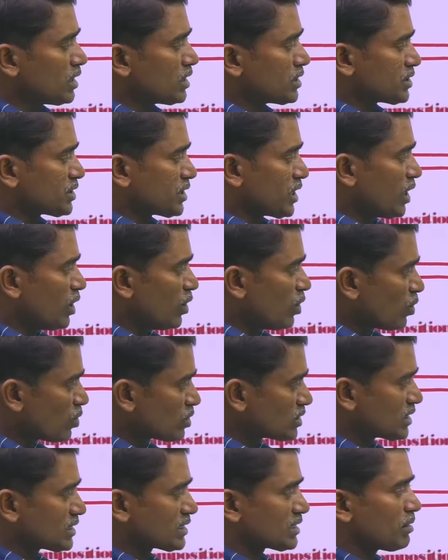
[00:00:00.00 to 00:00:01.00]

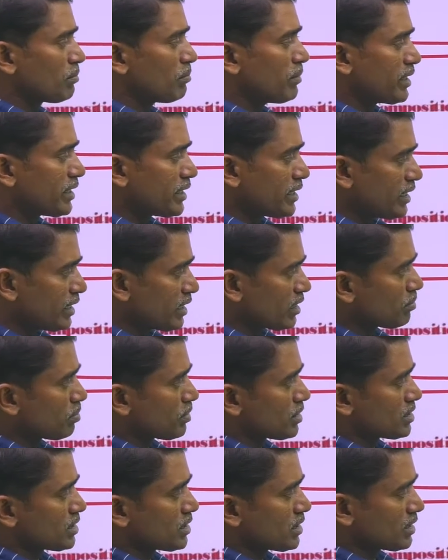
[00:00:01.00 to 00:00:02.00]
Cellulose is the material
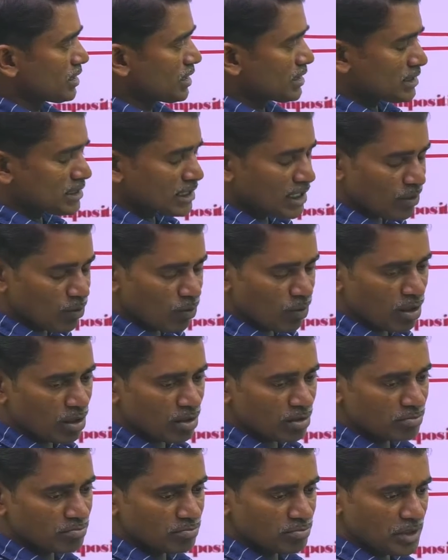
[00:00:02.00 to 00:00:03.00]
present in the cell
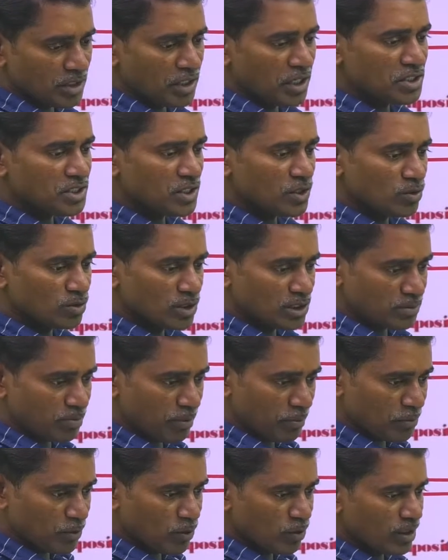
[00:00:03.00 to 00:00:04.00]
wall. In addition to this
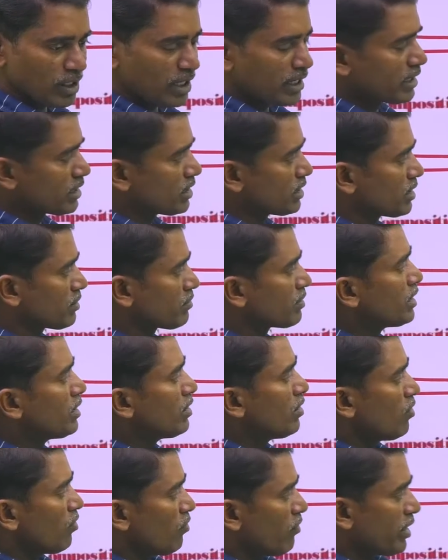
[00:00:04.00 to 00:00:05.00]
peptidoglycan,
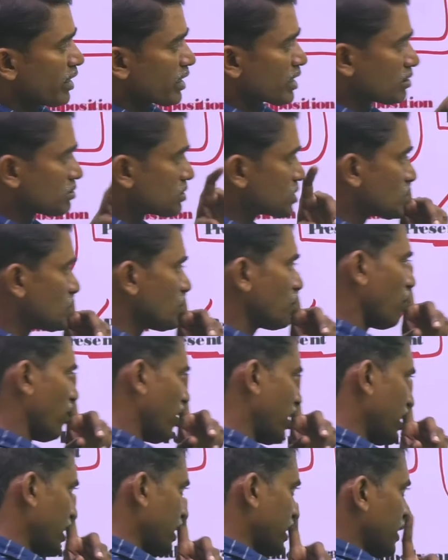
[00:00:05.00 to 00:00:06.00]
when it comes to
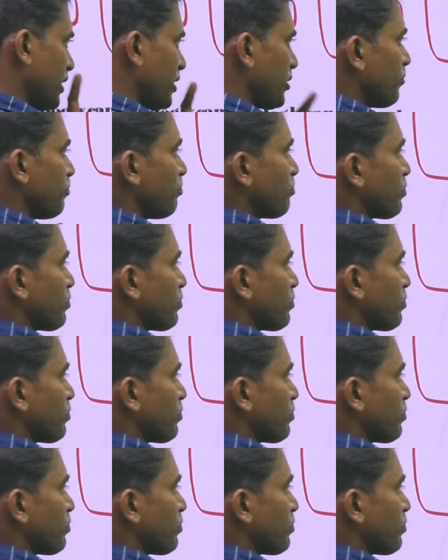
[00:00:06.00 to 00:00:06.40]
fungi,